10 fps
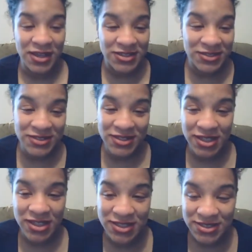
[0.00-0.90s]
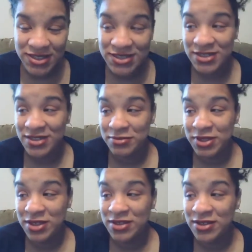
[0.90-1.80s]
And she was like, yes, Stacey, I'm
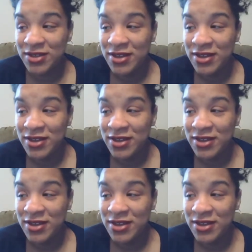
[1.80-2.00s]
here.